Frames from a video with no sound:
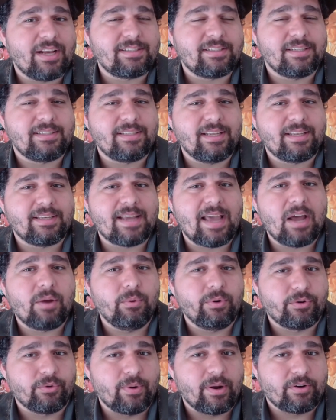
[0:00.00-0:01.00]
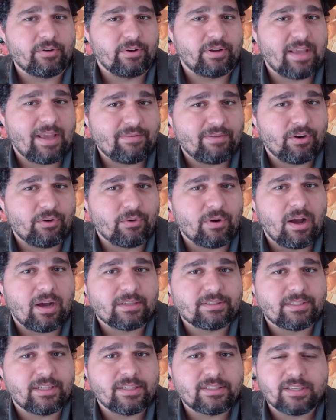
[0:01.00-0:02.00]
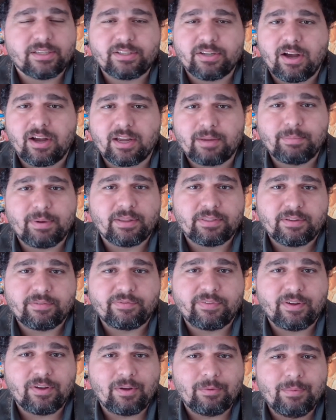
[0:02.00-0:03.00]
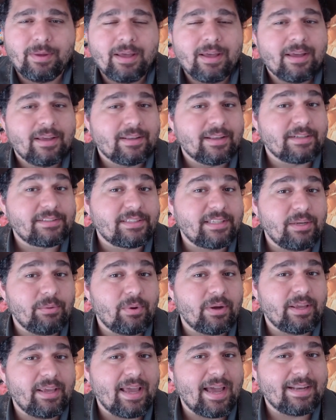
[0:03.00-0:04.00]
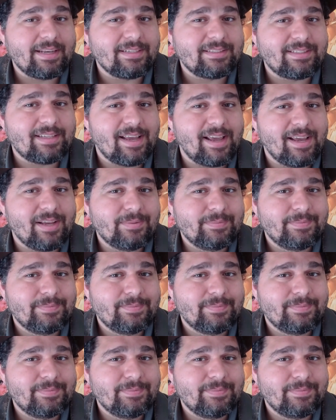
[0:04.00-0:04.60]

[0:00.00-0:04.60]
to sit down with director Kevin Croxton to talk about the film. Let's see what he had to say.